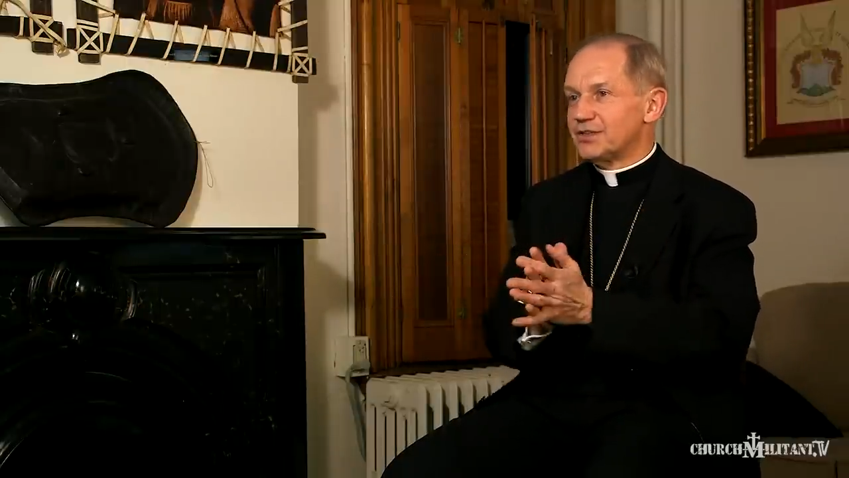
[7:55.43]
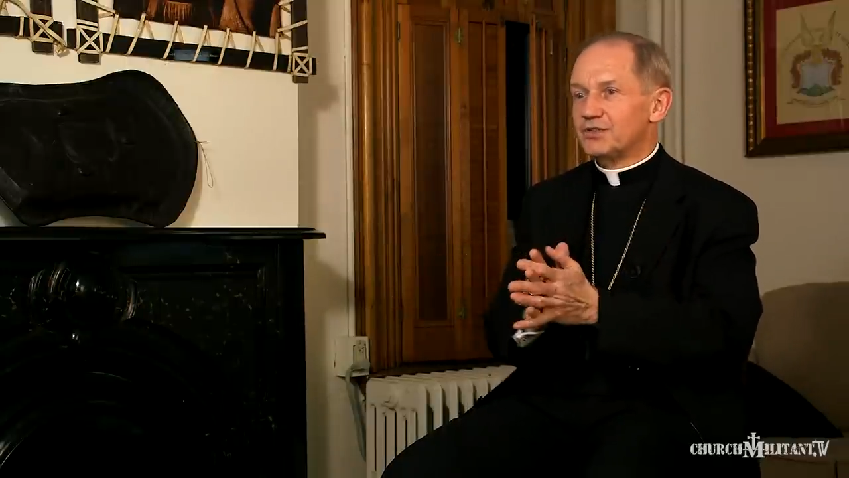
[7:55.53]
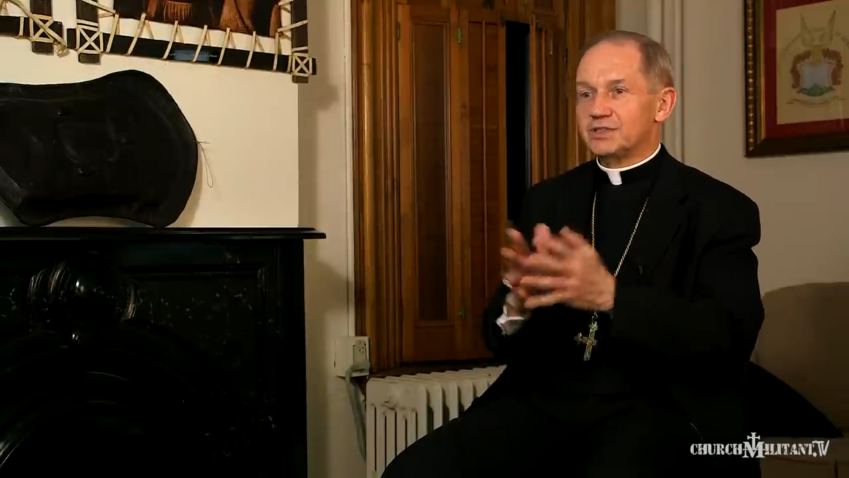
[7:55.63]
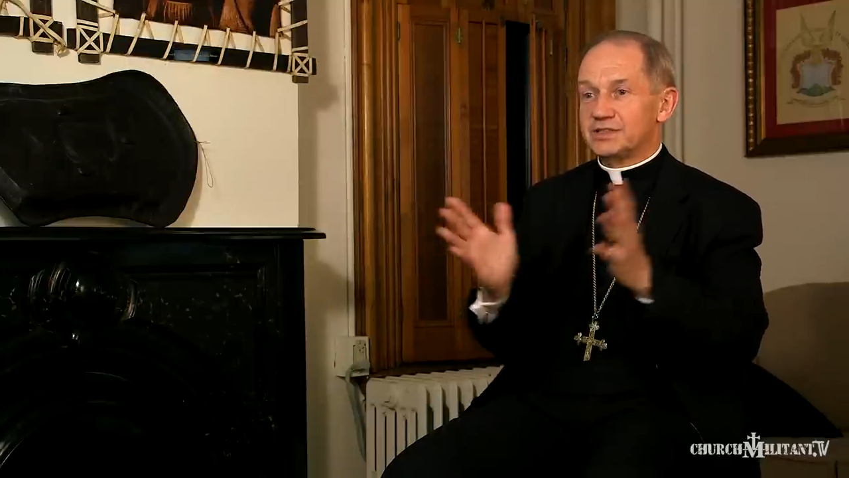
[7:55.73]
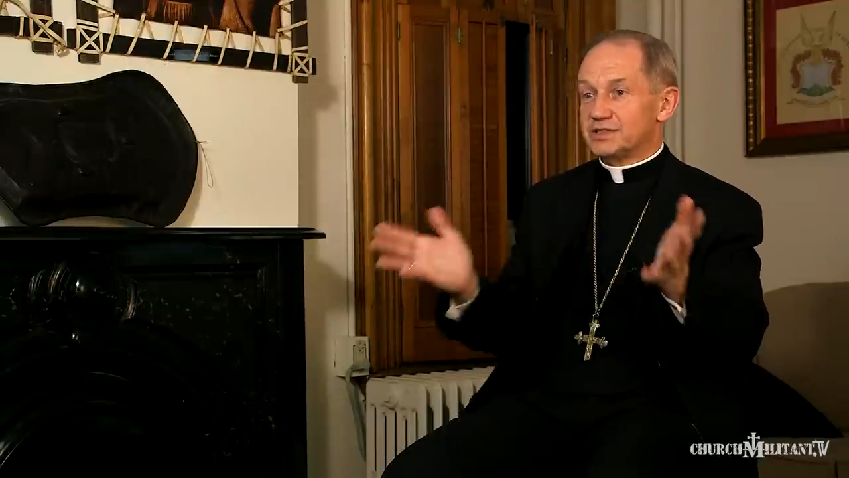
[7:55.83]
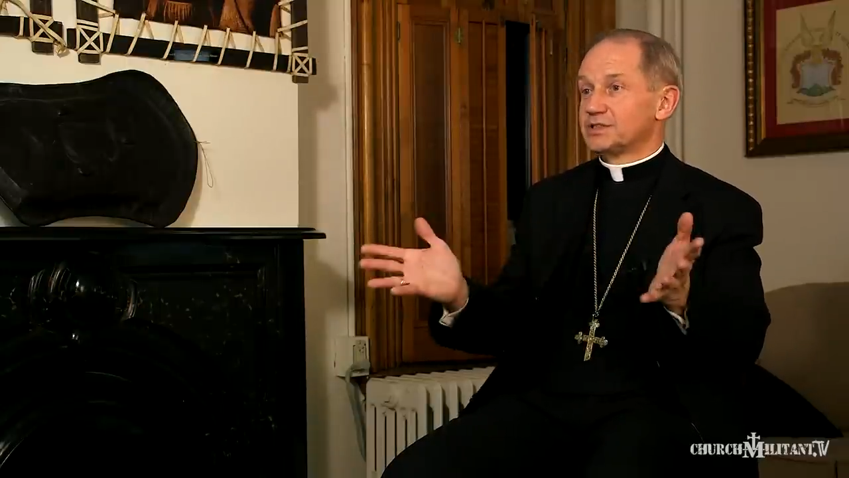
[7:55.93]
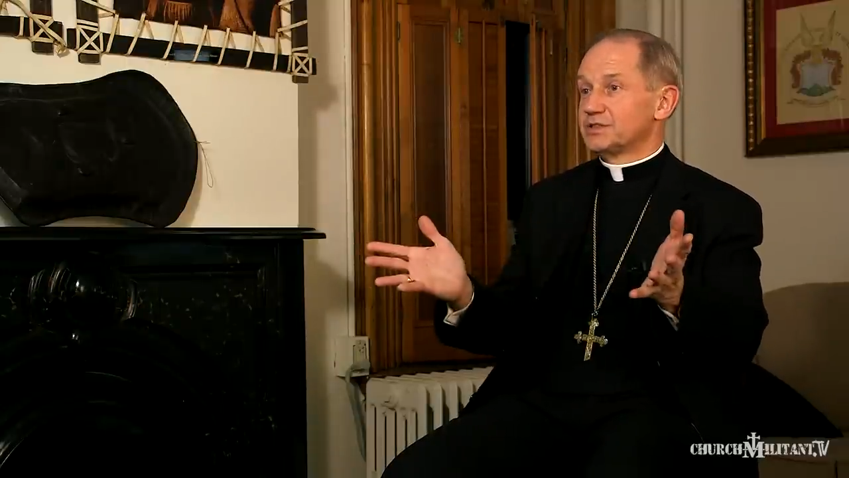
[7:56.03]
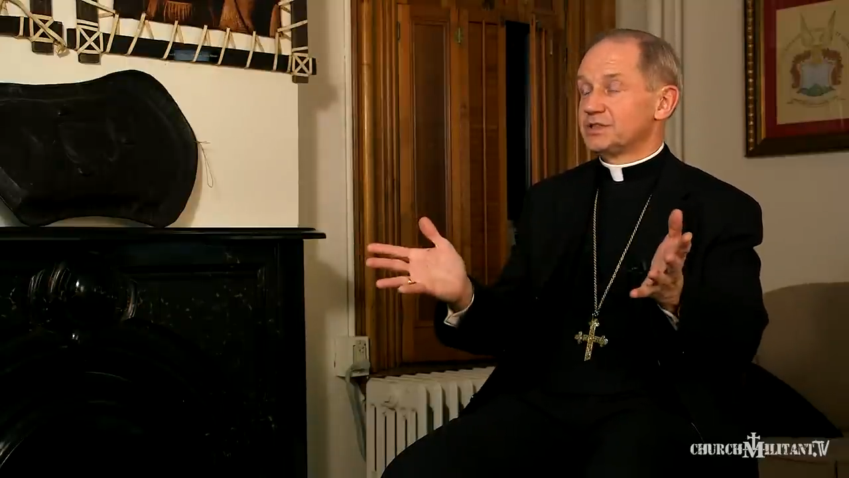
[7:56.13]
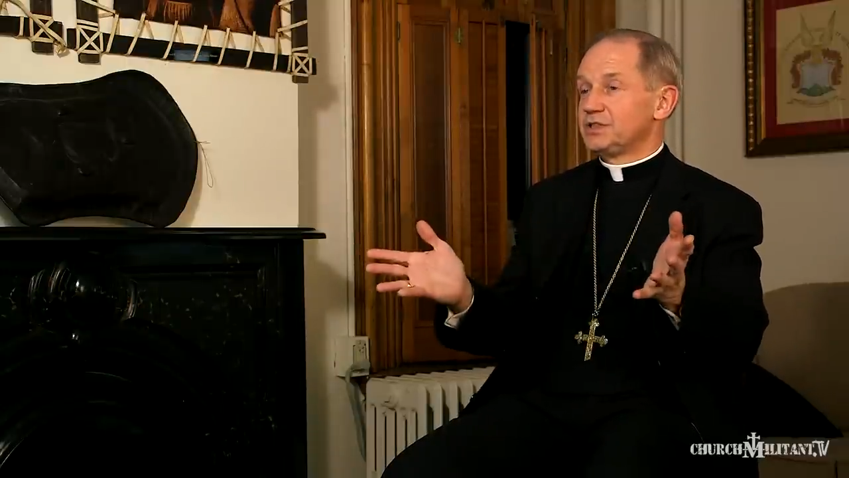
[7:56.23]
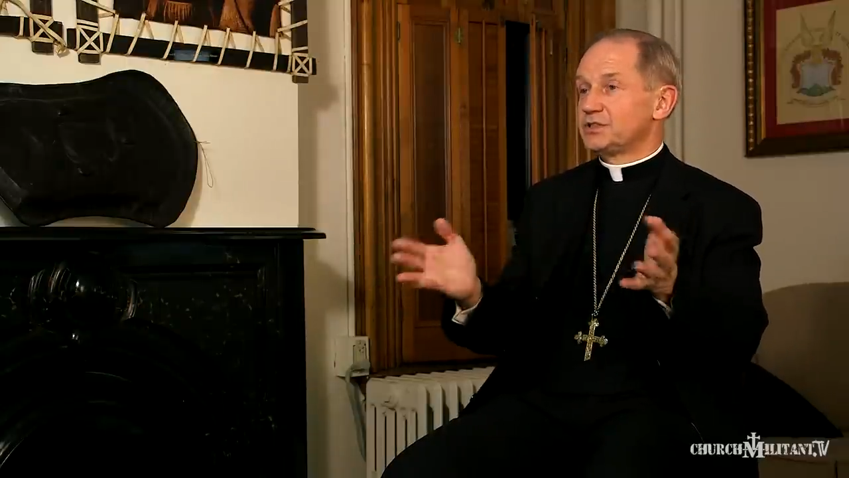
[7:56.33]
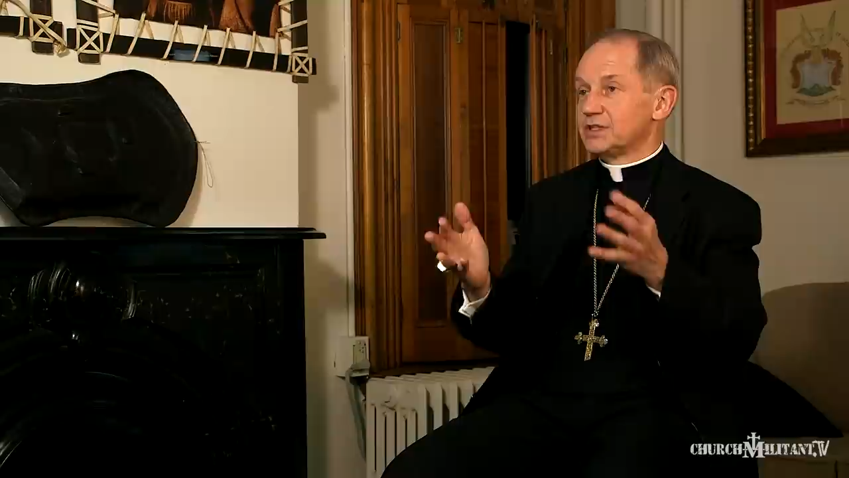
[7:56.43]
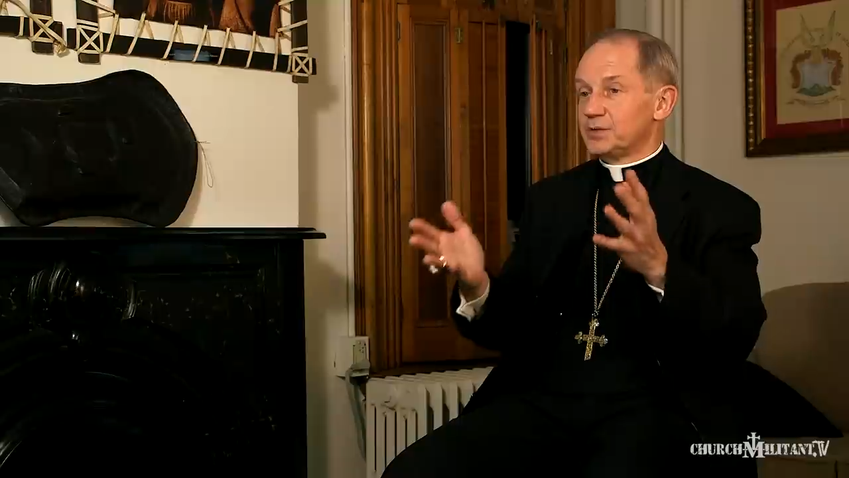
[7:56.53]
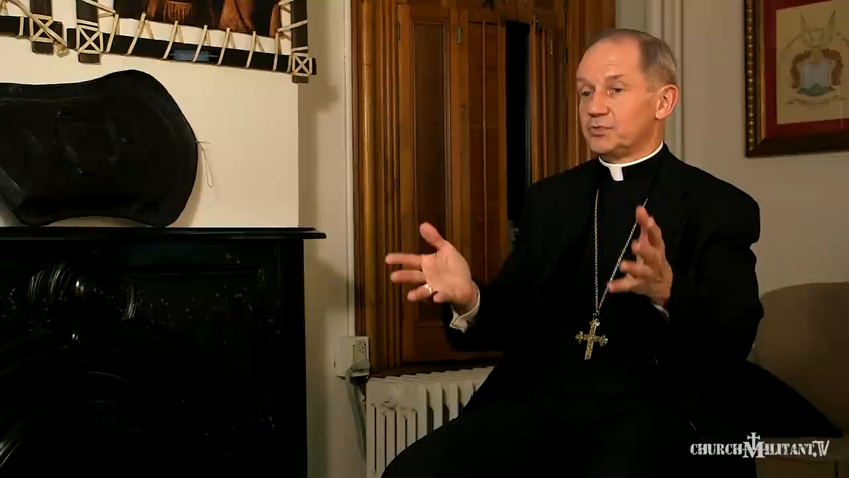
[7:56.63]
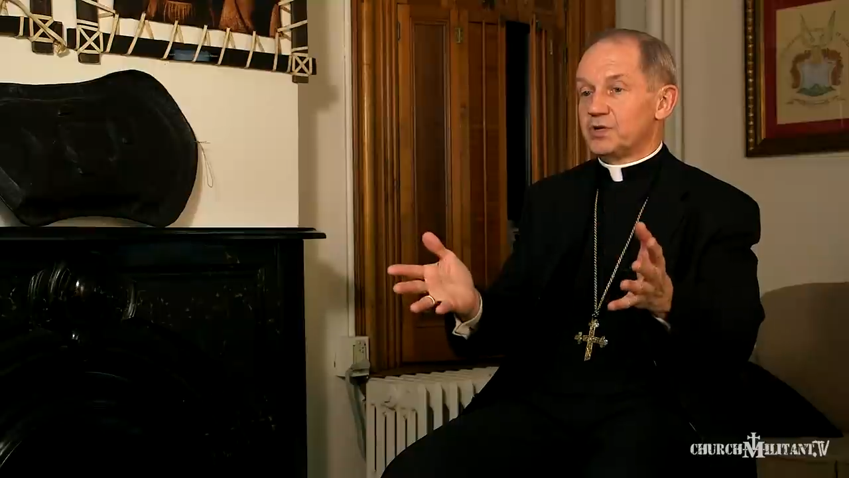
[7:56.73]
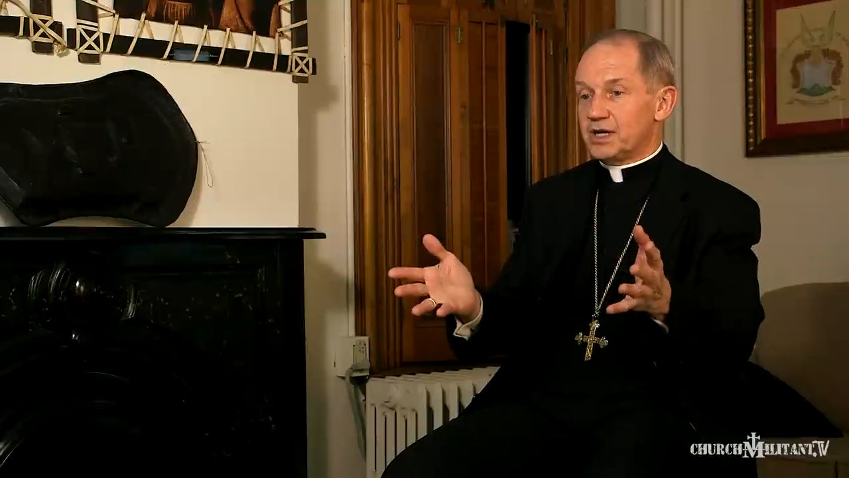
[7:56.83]
No, this is the teaching.
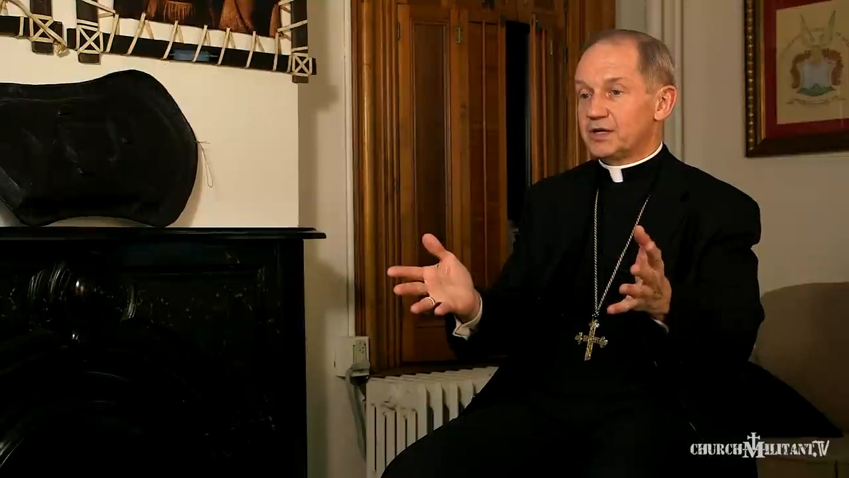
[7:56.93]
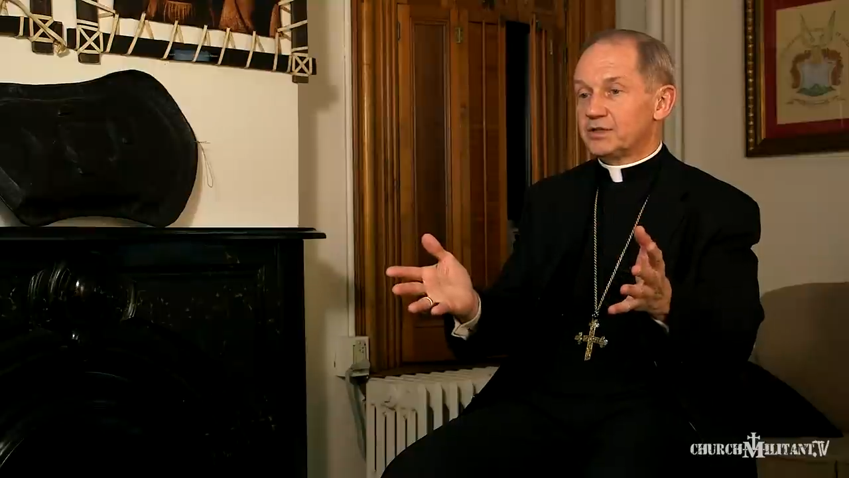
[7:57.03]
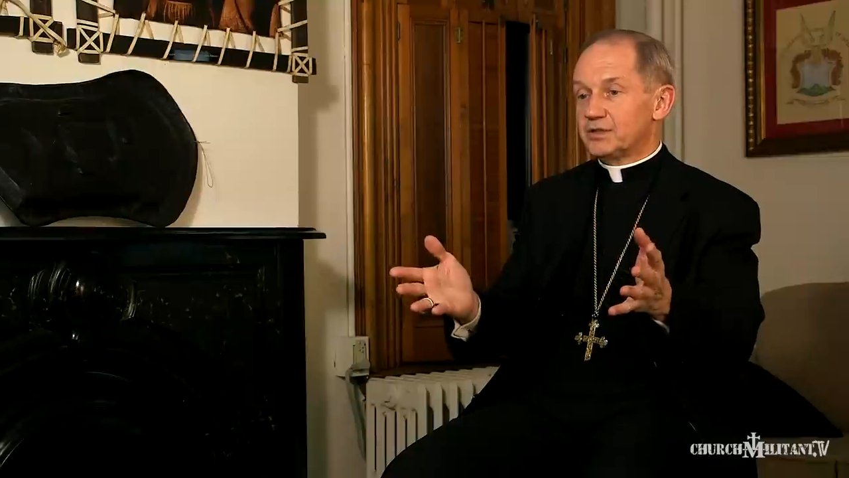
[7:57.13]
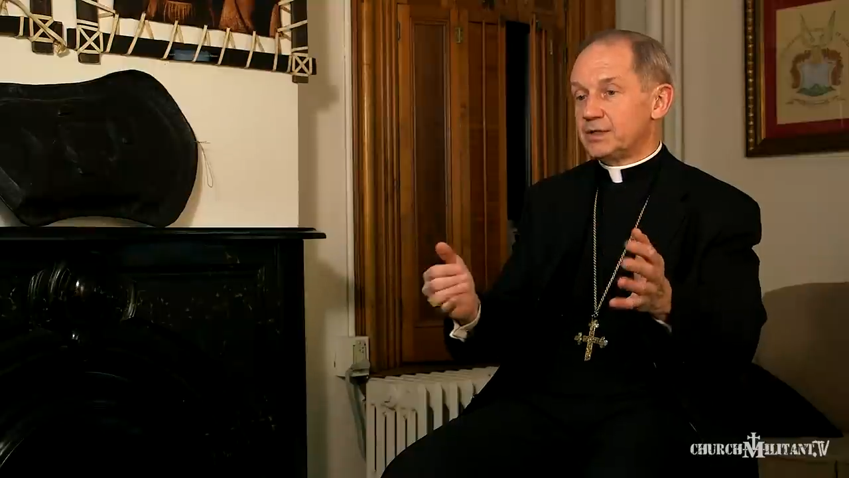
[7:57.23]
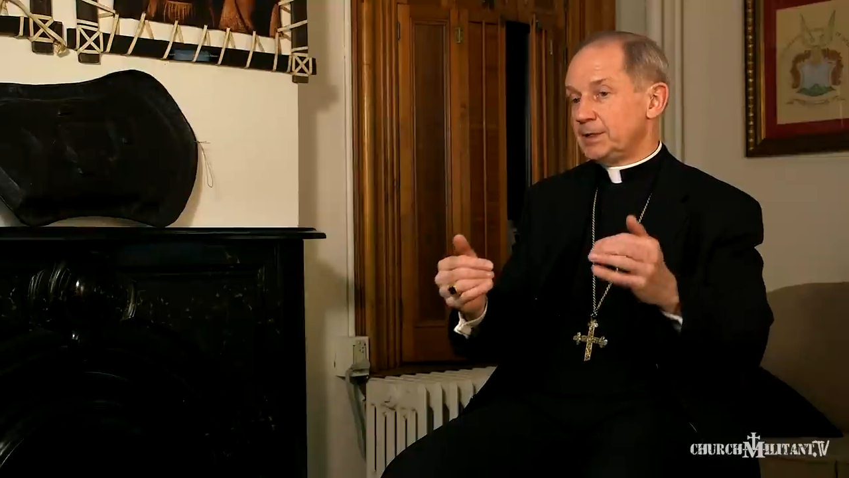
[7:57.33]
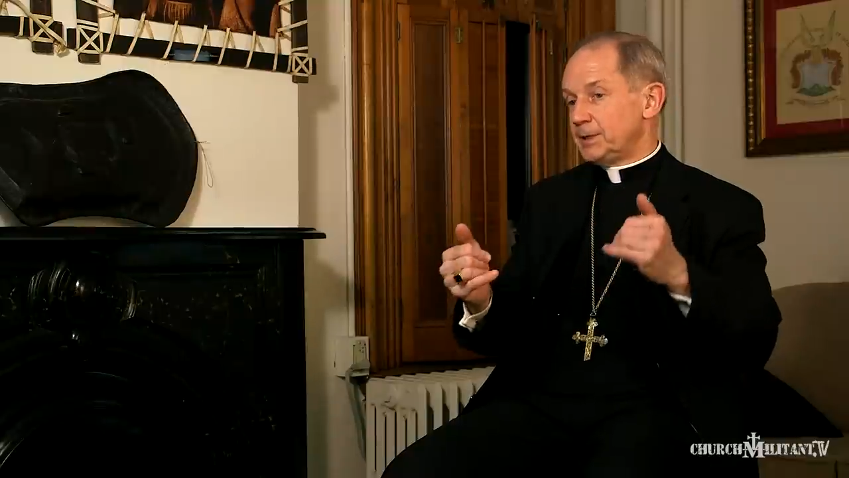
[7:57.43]
He put it out there.